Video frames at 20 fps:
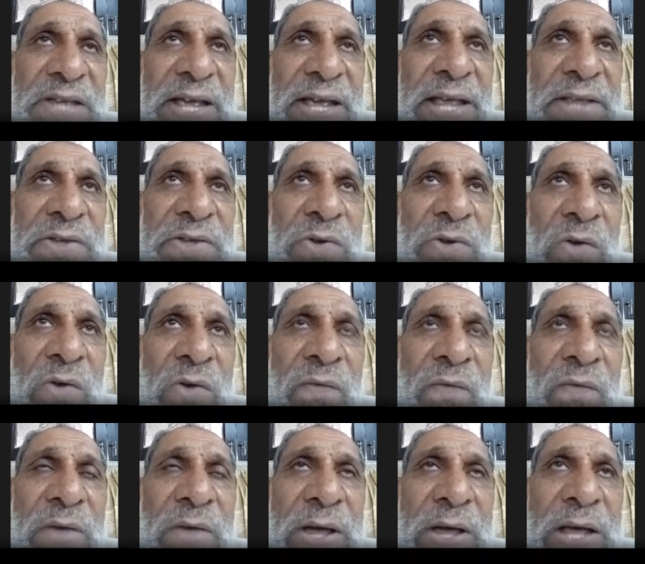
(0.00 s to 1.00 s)
the
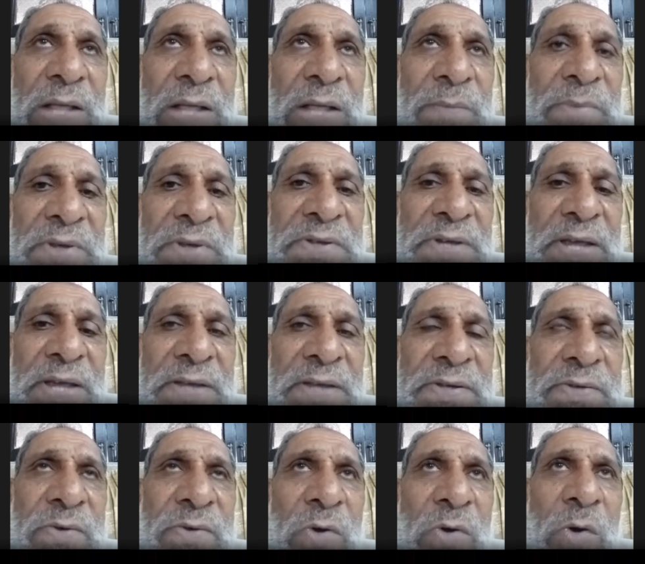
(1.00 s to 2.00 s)
size of RBC
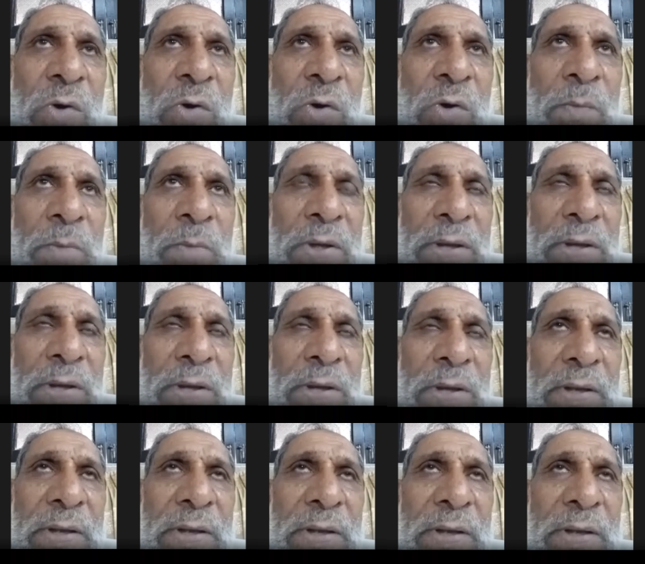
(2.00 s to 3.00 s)
is normal,
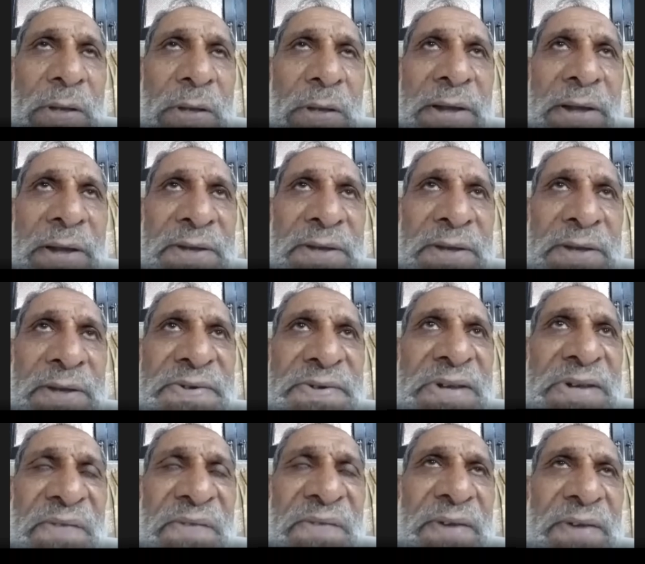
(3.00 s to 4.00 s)
it is
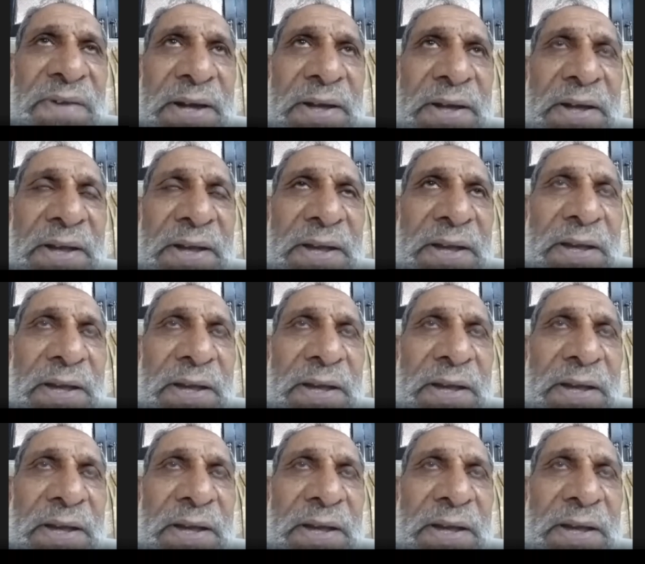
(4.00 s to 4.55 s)
definitely